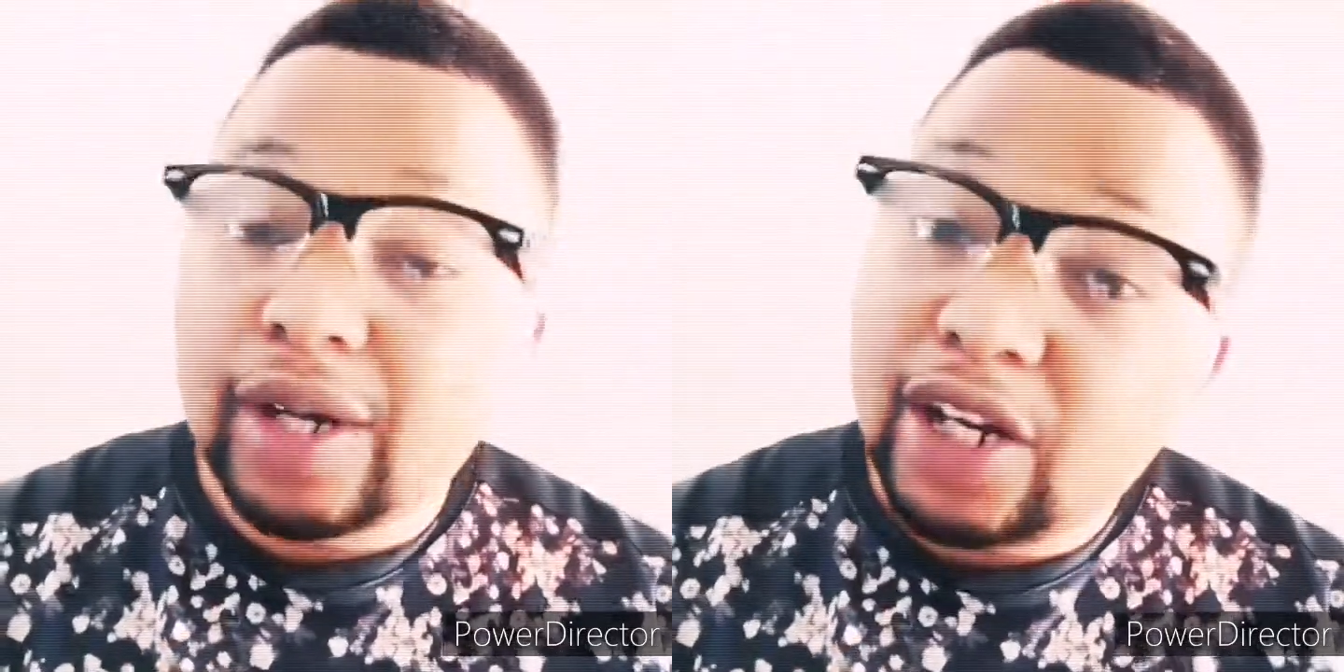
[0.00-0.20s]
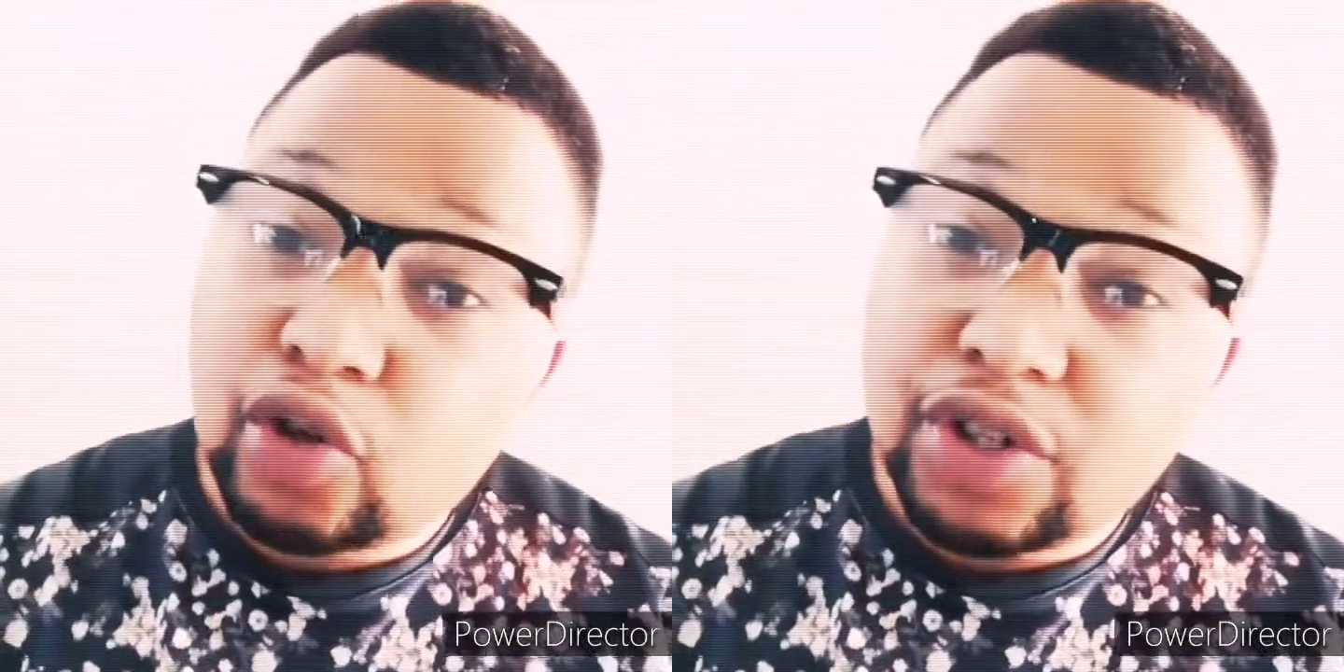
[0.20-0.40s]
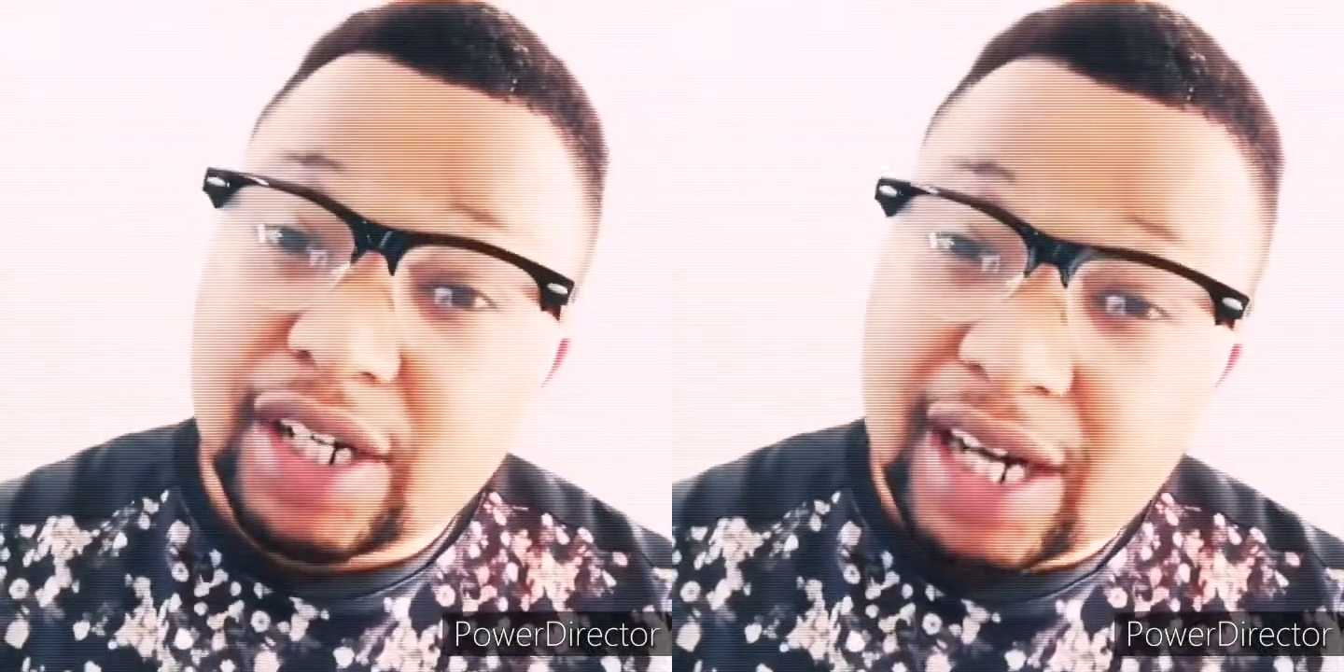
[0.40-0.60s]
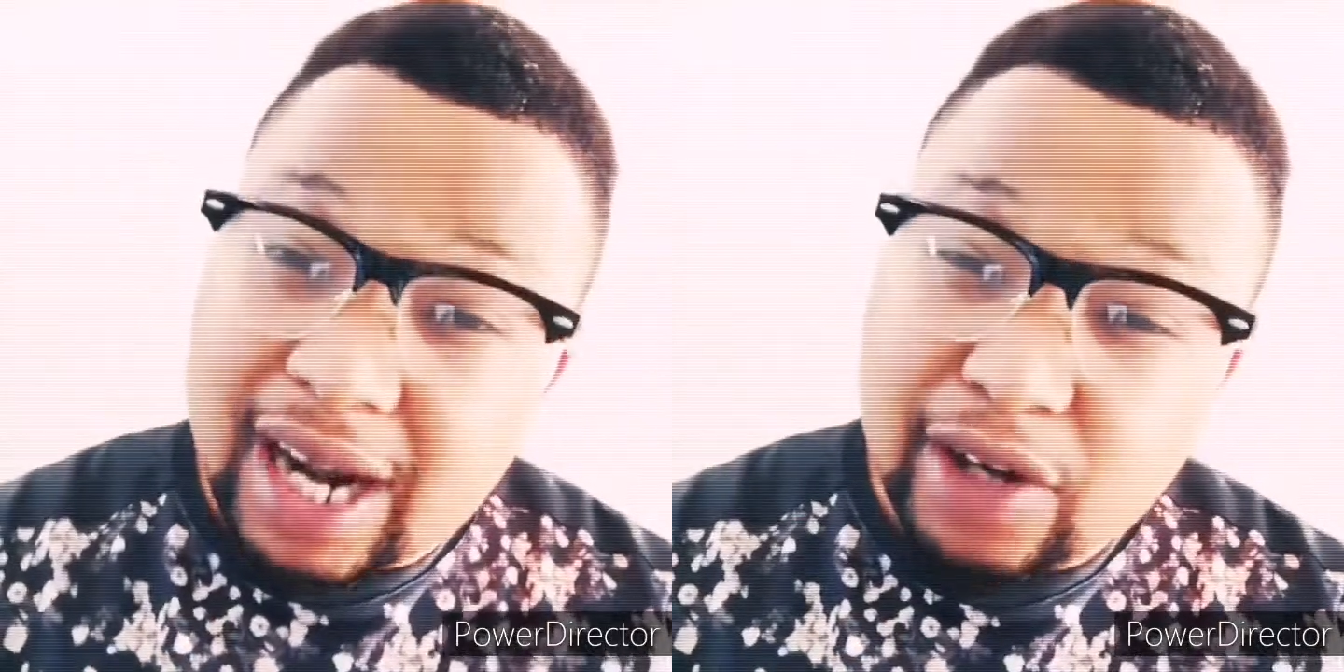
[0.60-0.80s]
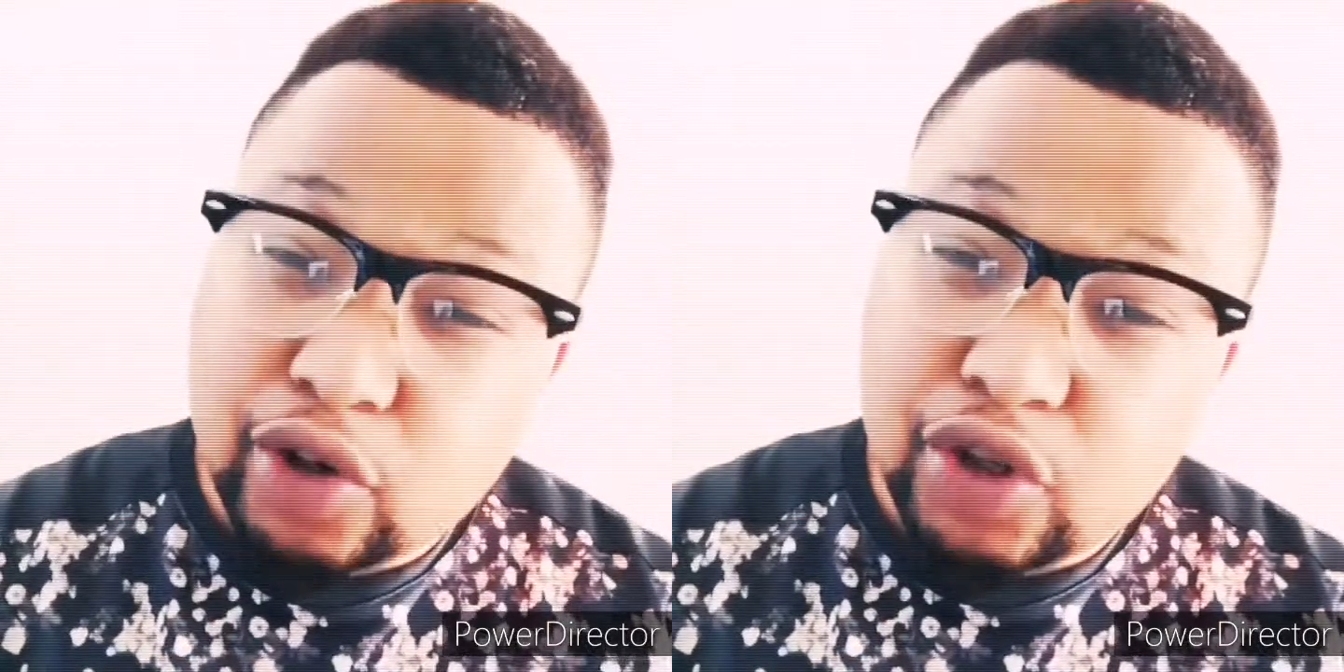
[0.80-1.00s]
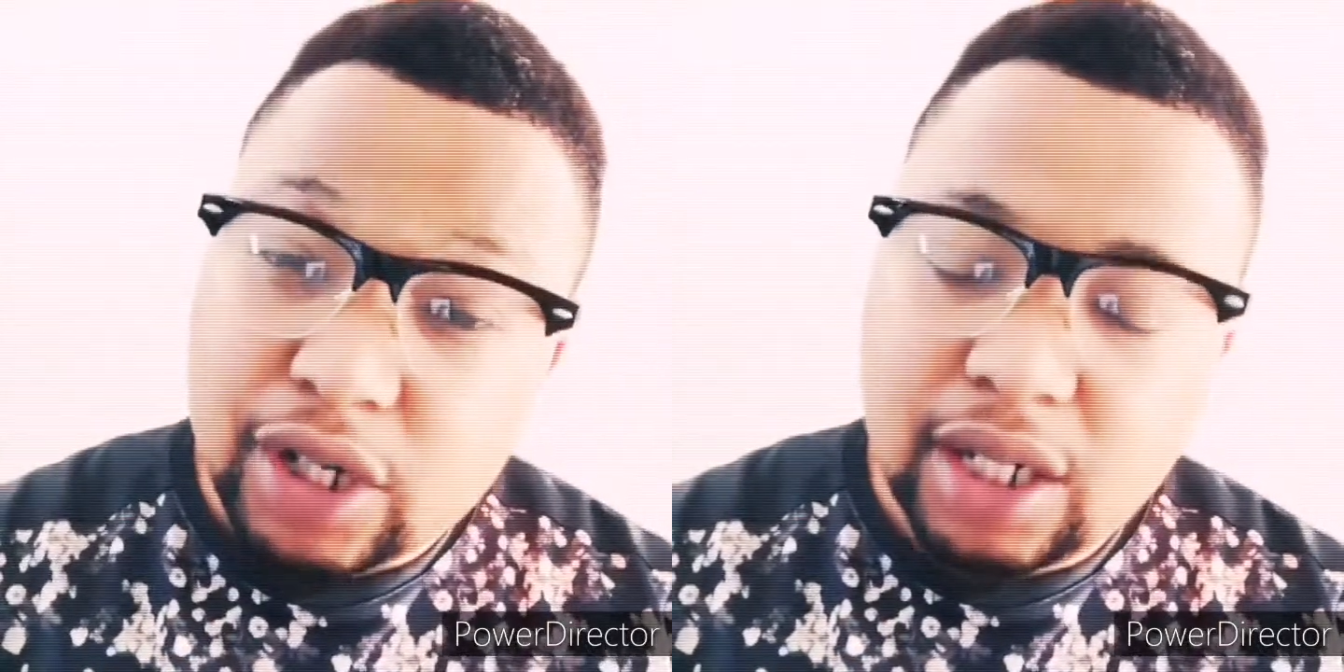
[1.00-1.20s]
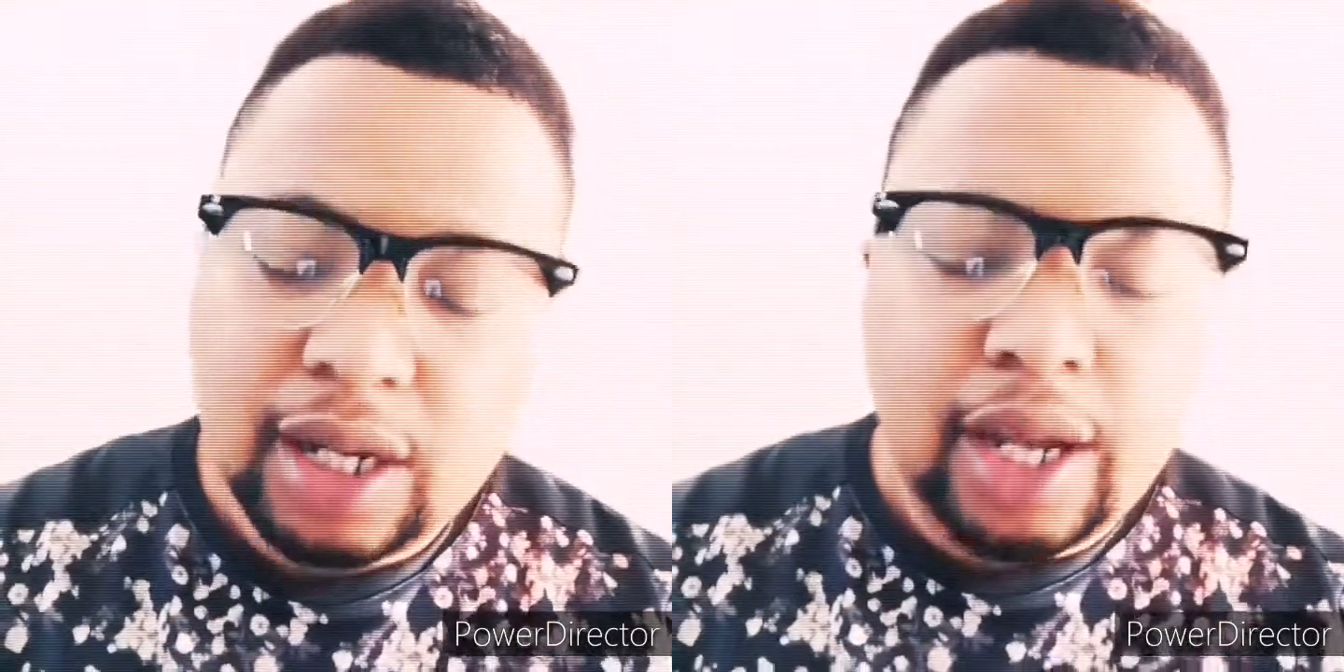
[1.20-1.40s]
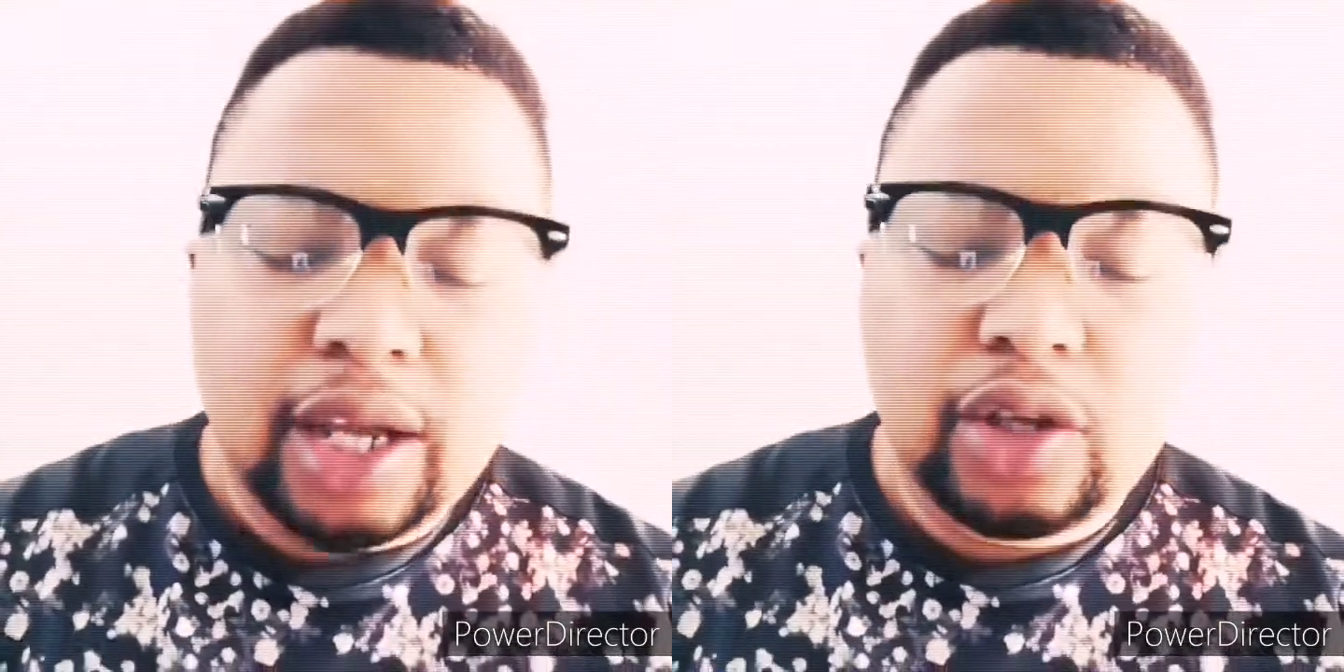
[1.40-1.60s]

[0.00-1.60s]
nitrogen and hydrogen,